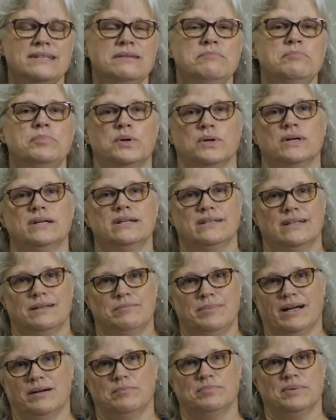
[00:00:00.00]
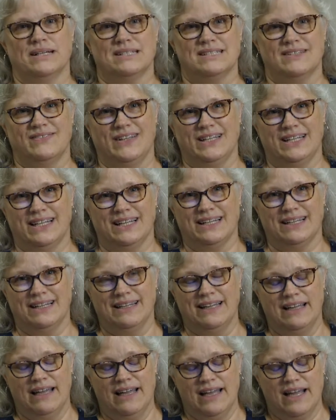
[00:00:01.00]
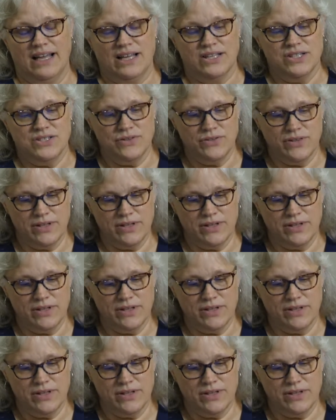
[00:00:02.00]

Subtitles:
important about breastfeeding? So